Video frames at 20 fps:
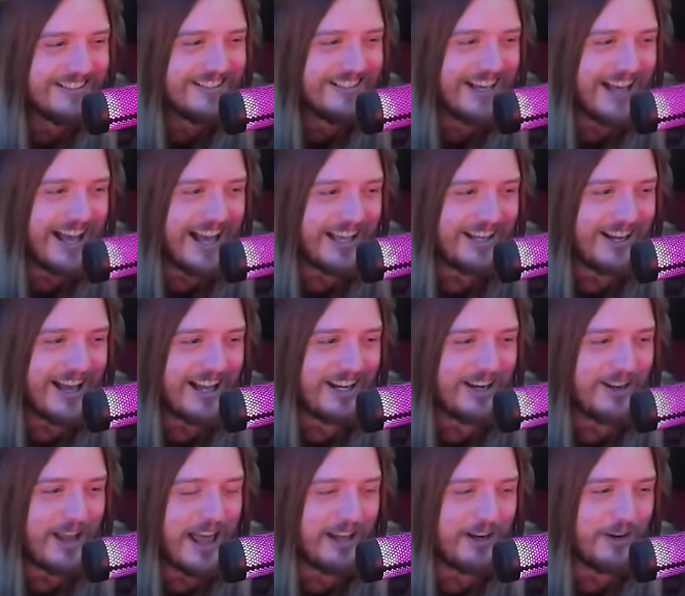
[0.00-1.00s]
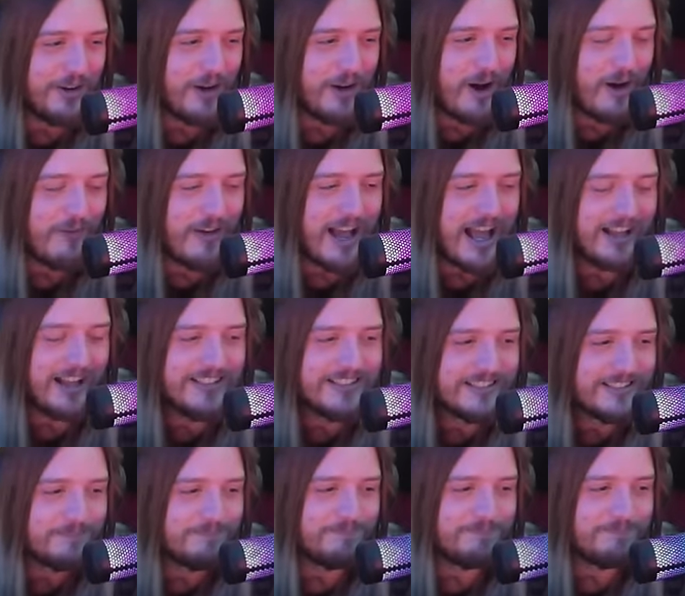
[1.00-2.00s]
I, I don't I don't know if I, I
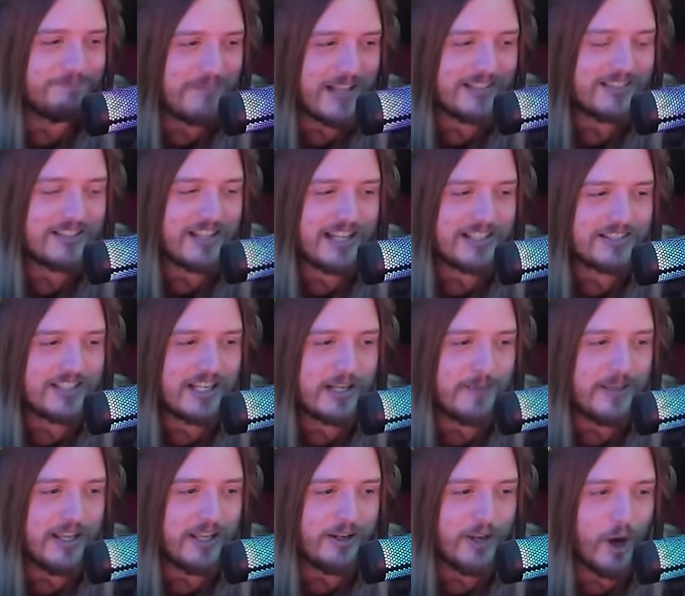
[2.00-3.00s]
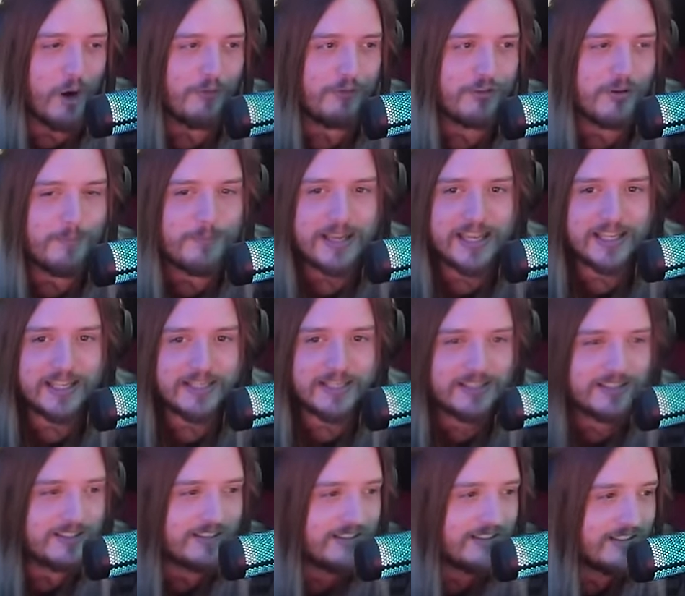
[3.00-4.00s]
hmm, that's that's gonna be a no from me.
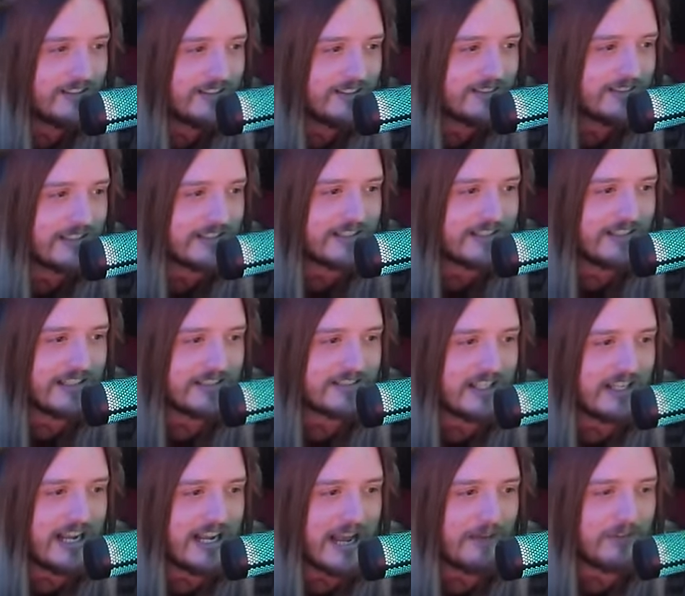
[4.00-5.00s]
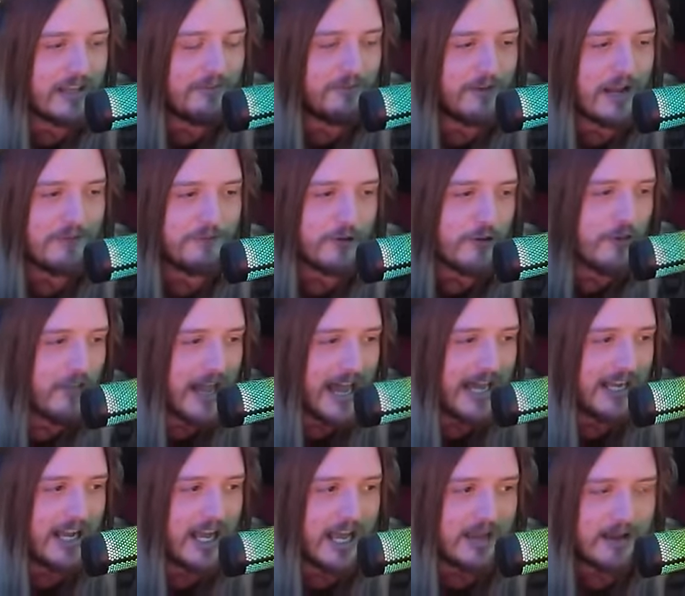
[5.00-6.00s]
That's that's gonna have and, and for
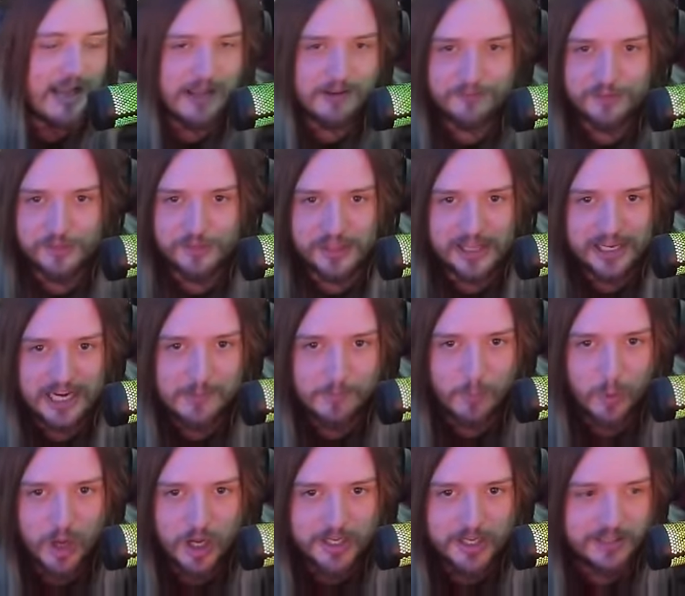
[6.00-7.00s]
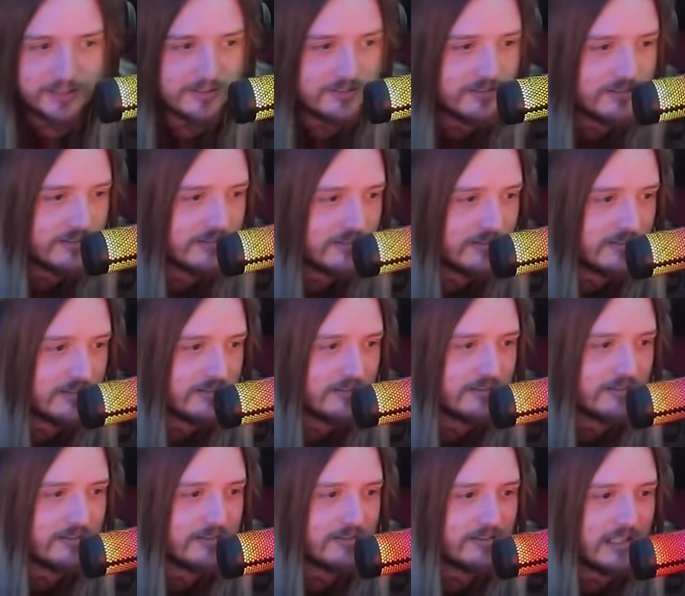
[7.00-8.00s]
that I and for that I'm walking.
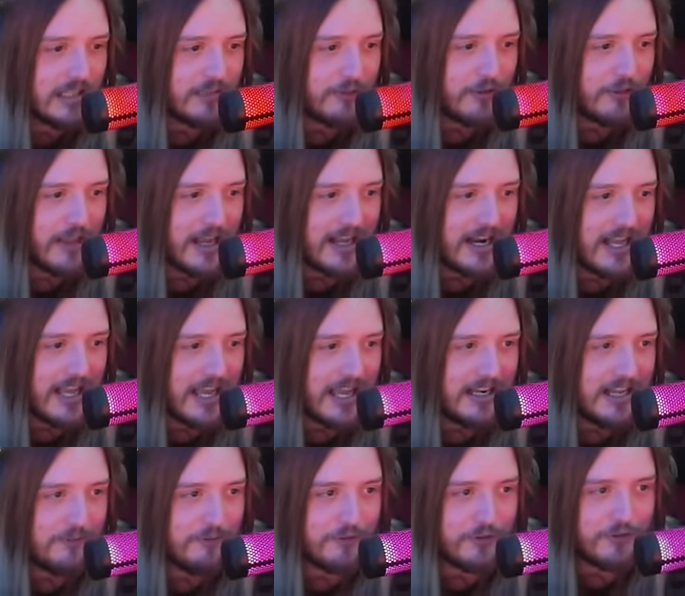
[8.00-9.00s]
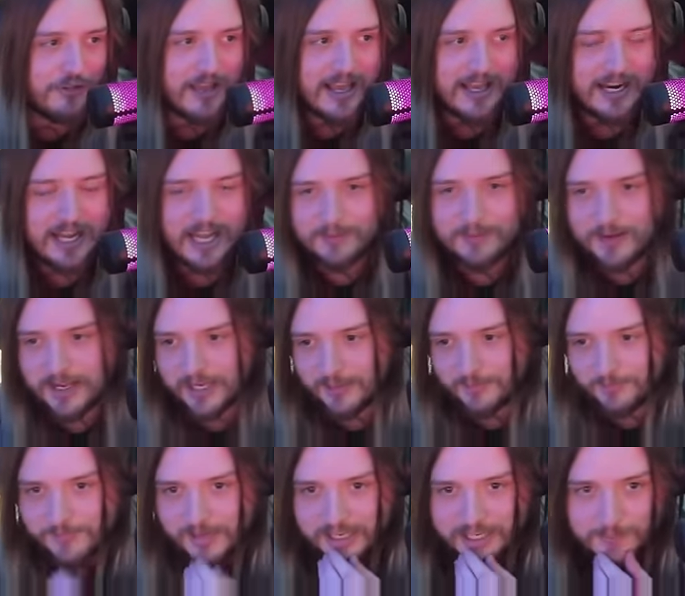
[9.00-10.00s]
And for that I and, and for that I I
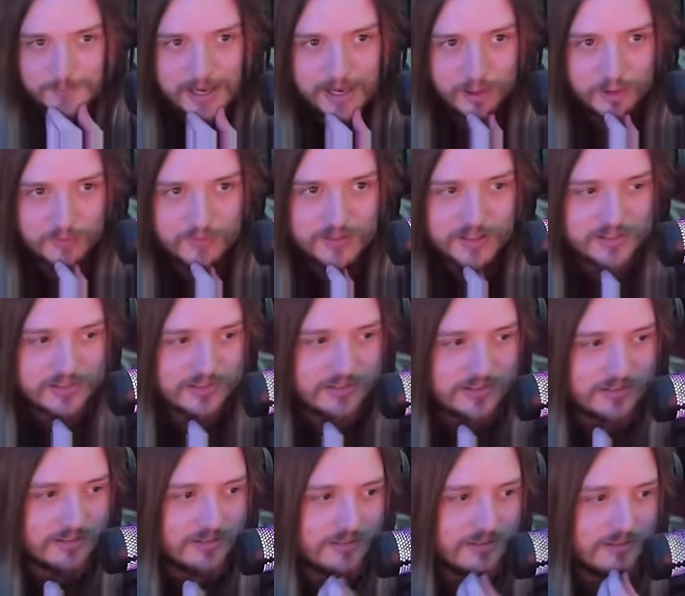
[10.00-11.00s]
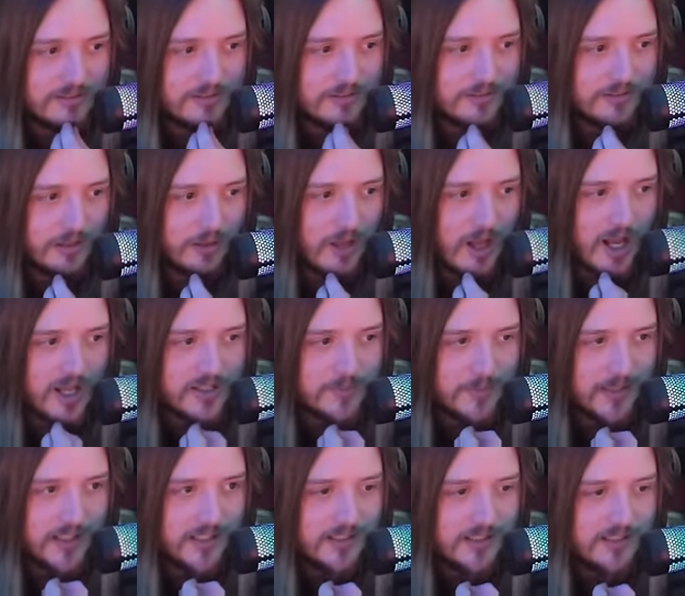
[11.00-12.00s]
am I am out of this. You lost me.